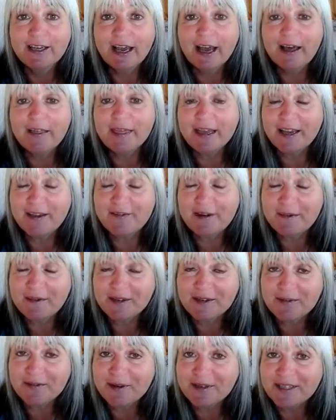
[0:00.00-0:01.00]
Thank you very
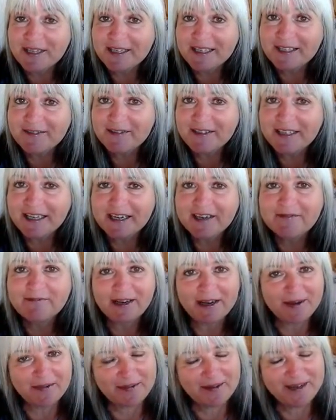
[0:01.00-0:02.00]
much for watching this video.
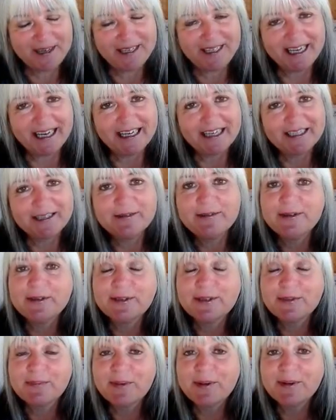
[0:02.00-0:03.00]
Really appreciate all
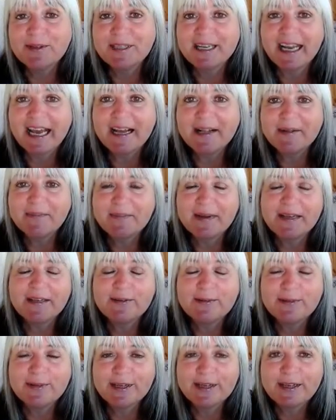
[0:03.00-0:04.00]
your support and help
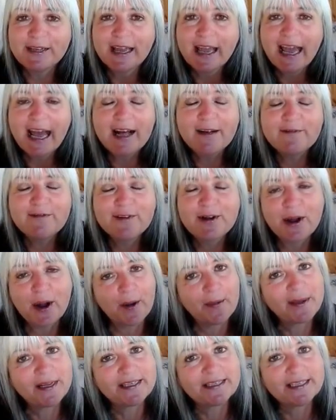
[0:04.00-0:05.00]
and all the helpful
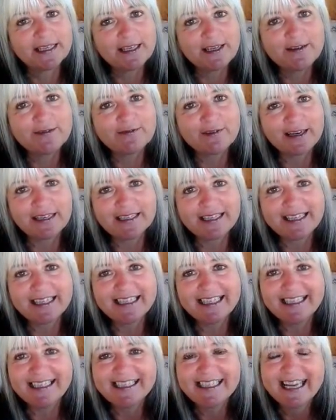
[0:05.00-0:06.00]
comments that you've
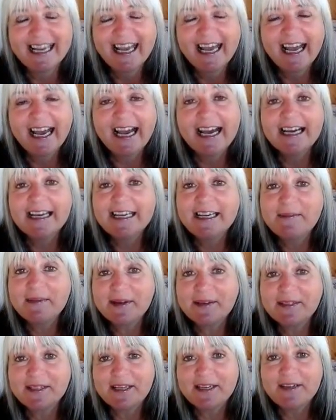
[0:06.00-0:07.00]
written and
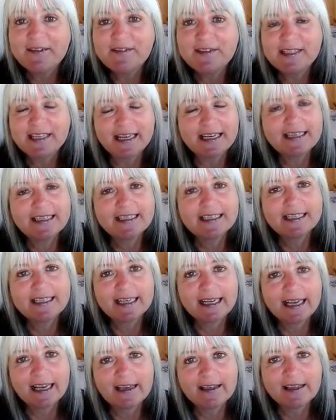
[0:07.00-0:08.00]
emails that you've sent to
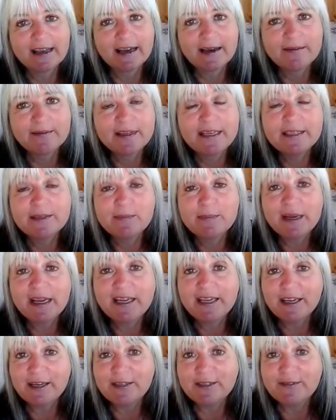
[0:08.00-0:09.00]
say these
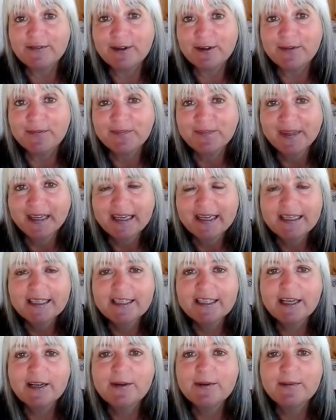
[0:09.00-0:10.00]
being useful.
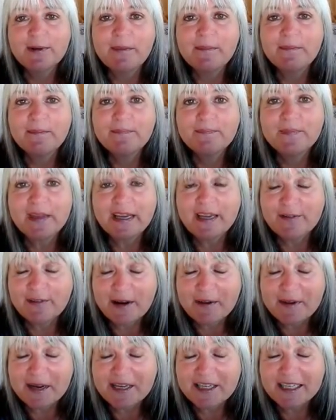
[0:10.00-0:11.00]
So thank you
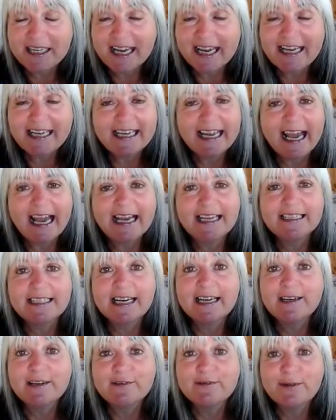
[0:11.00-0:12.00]
very much again, and
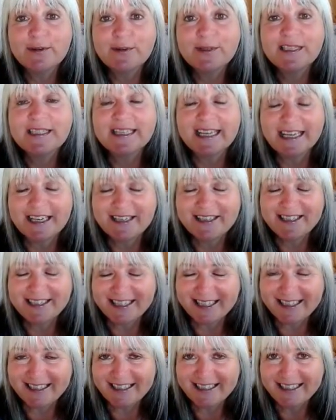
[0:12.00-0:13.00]
I look forward to seeing you
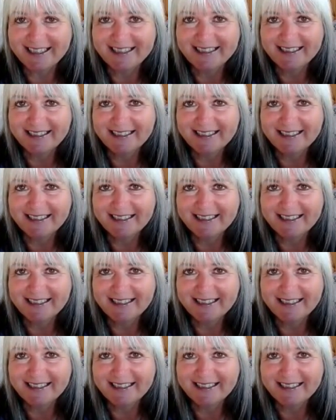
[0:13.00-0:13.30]
soon.